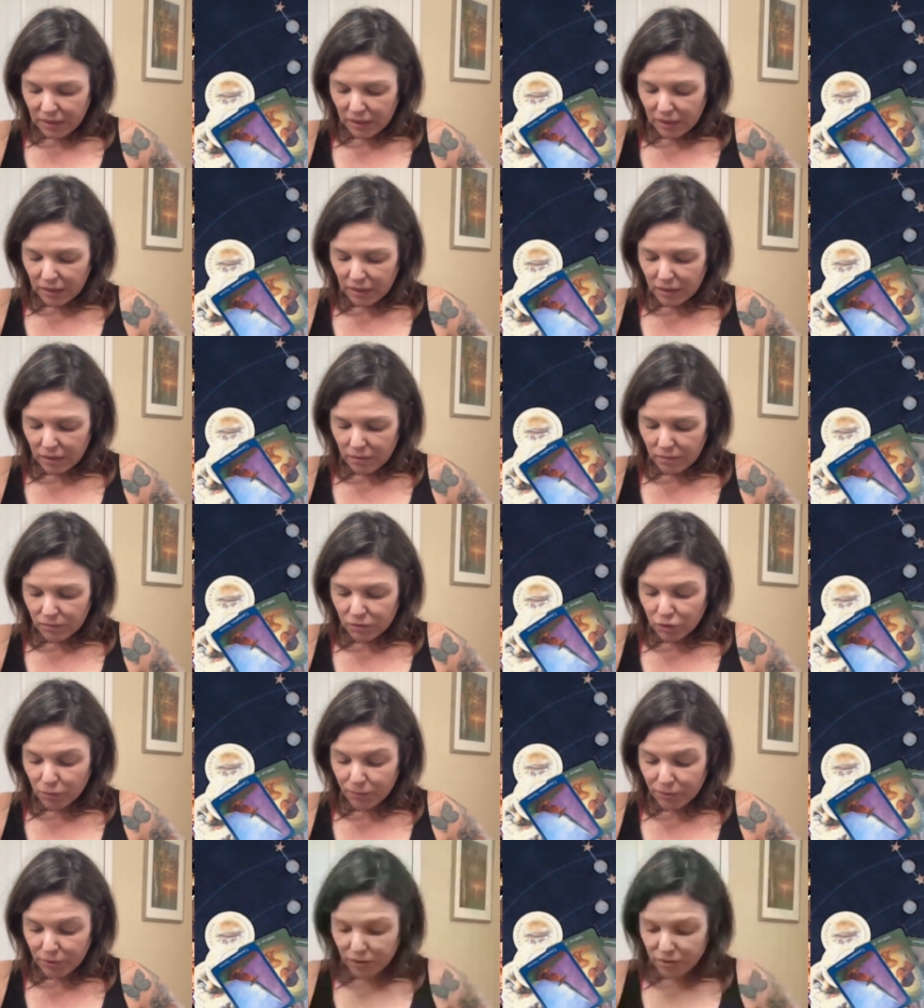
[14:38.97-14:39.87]
Um,
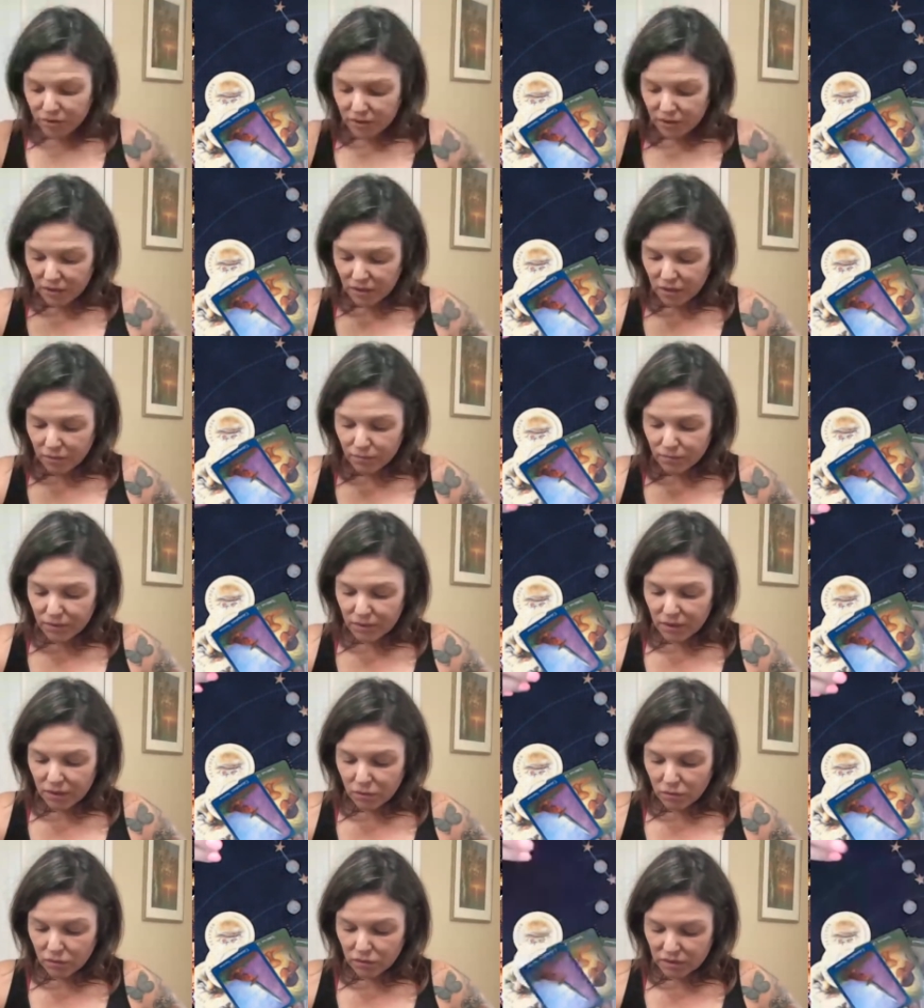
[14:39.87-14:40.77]
your person can be
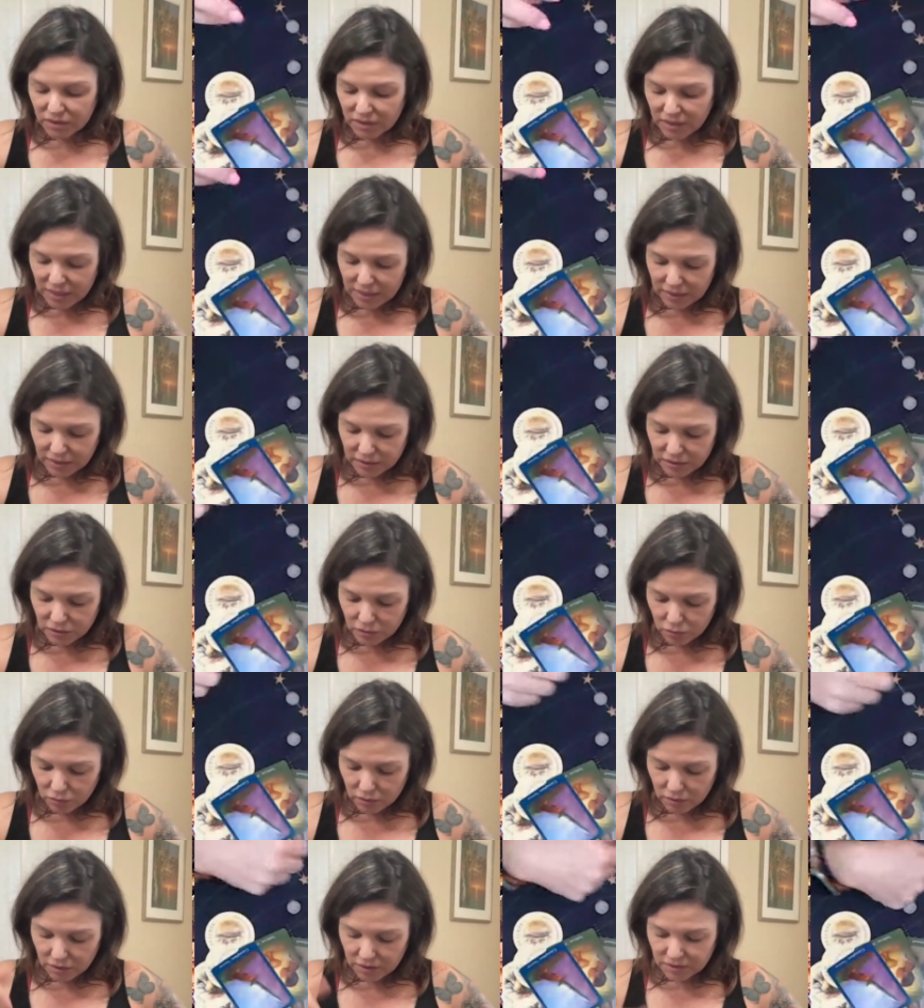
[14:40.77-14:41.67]
those signs
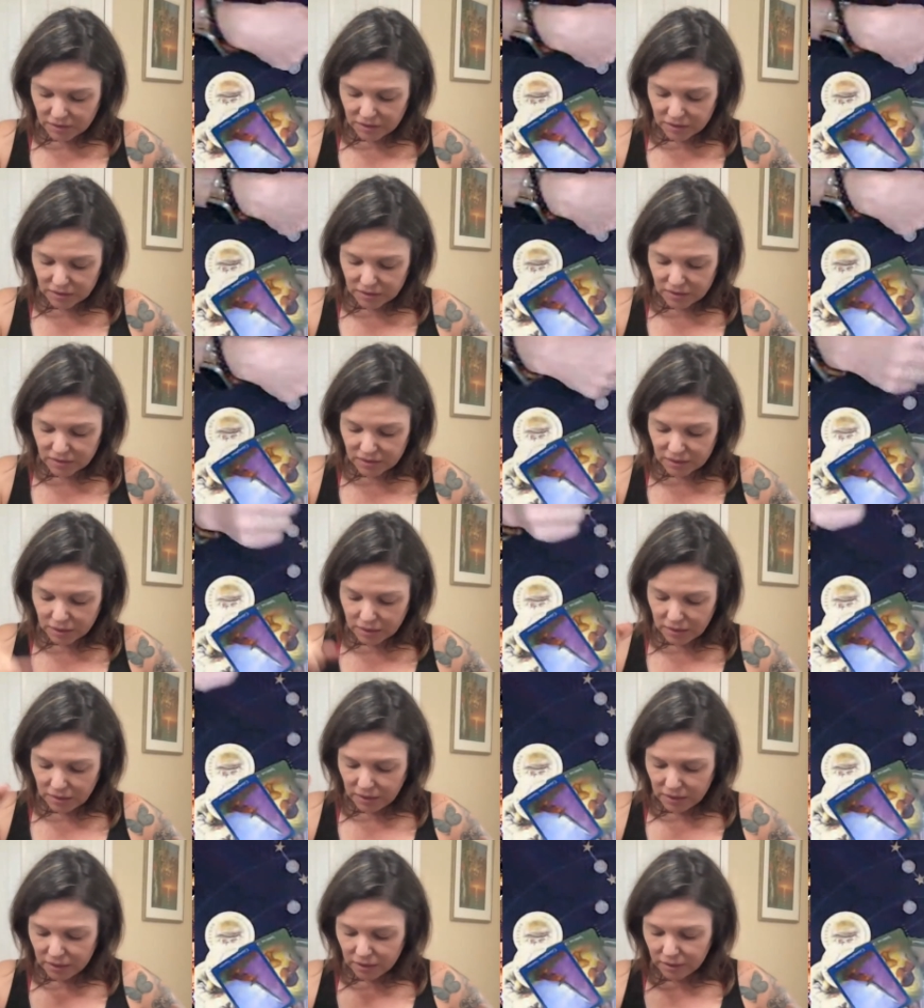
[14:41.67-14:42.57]
because there's a
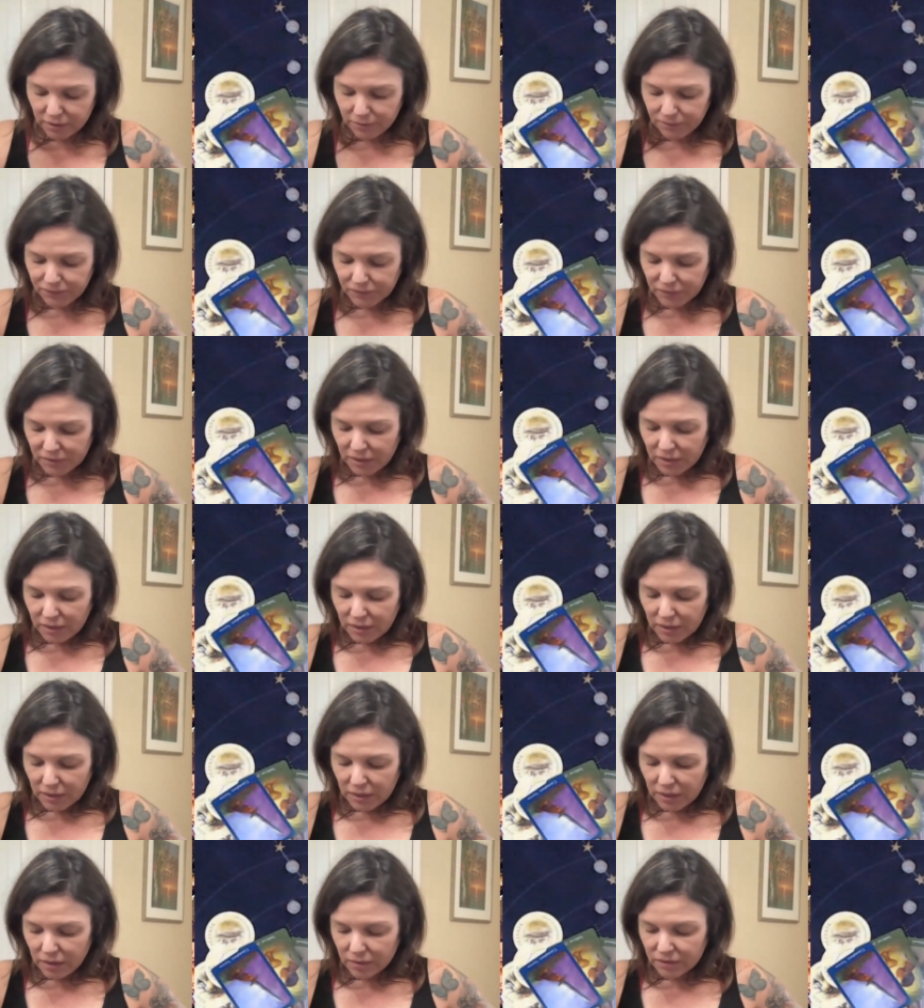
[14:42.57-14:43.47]
sun here.
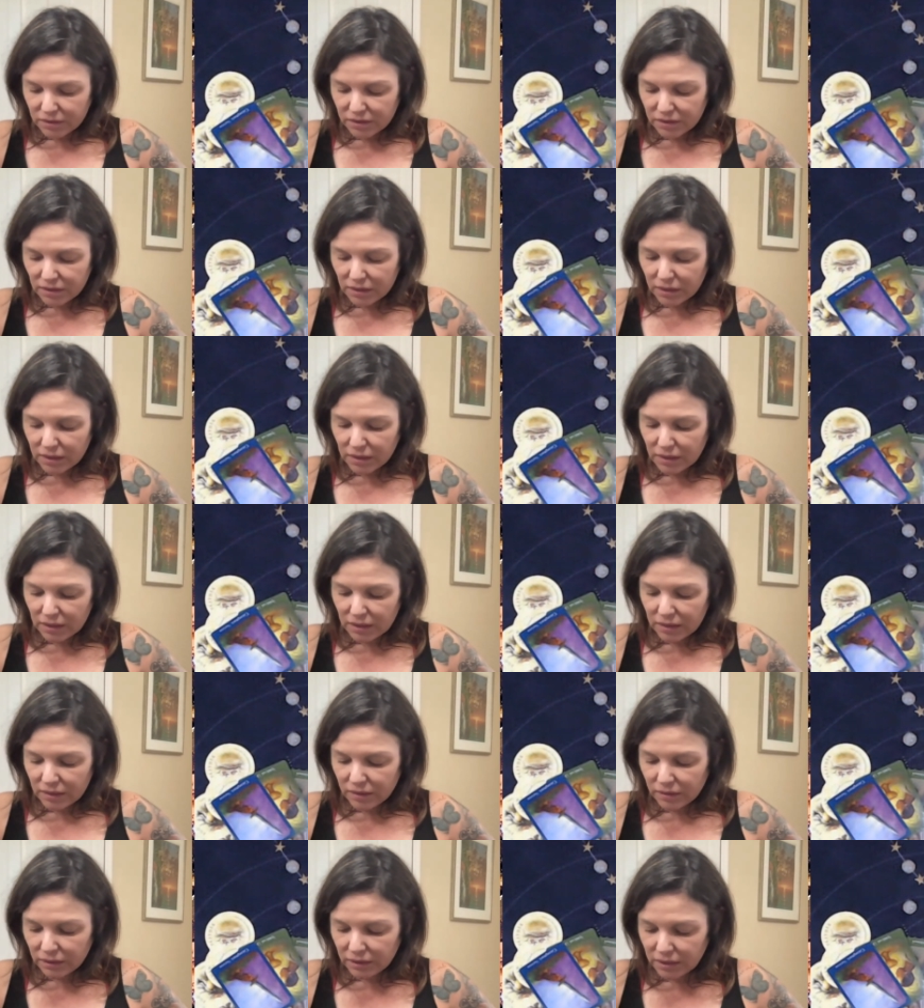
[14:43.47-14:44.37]
Uh, sun
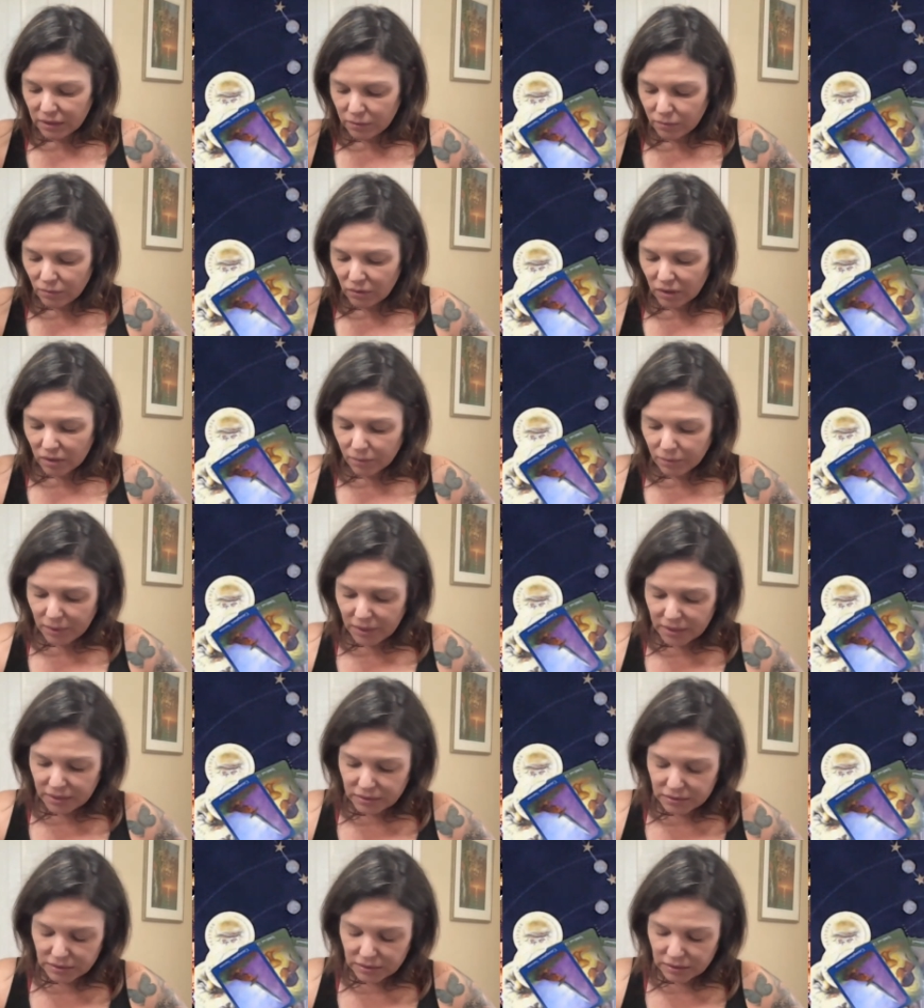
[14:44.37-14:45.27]
in Libra,
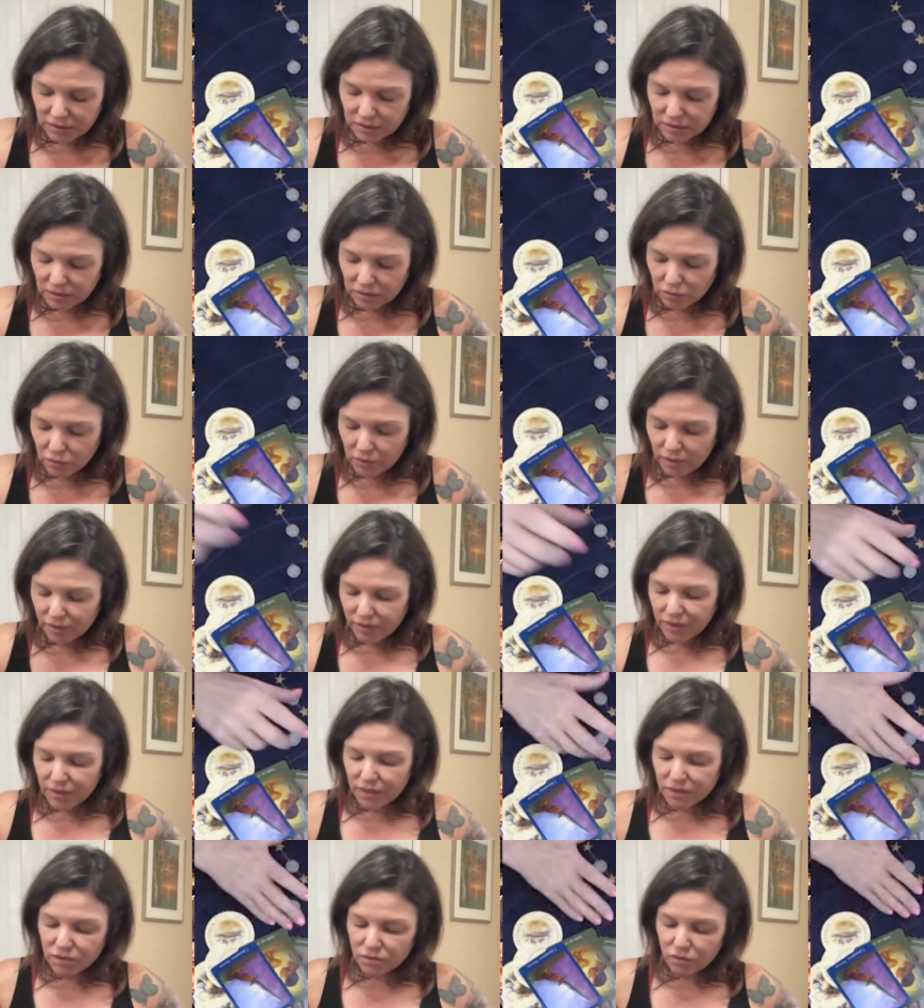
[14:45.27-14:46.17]
Pisces,
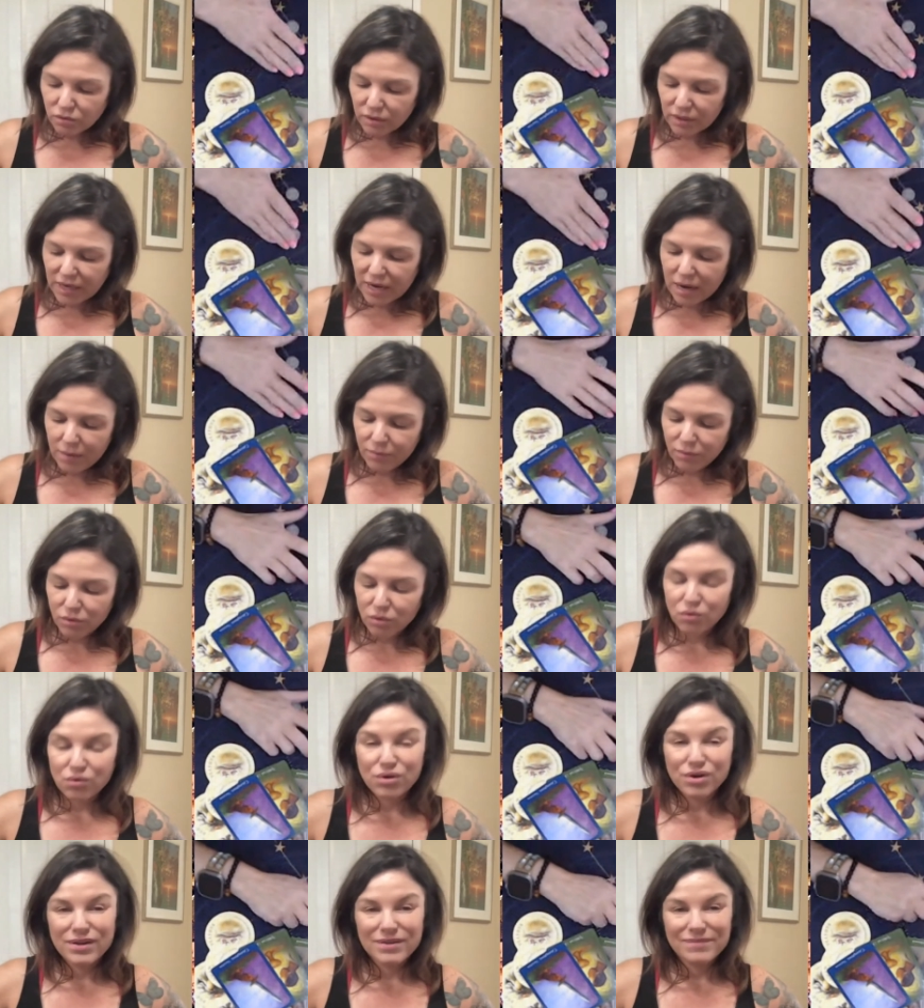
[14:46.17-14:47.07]
Aquarius, or
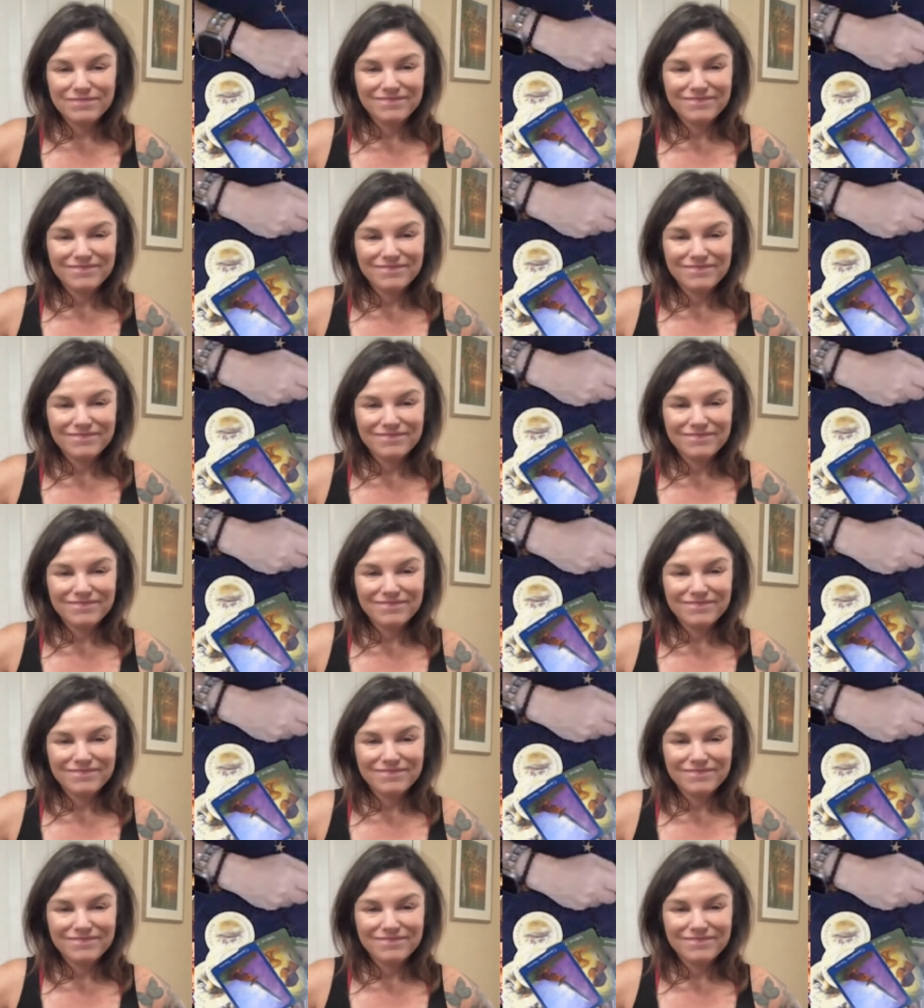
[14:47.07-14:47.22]
Capricorn.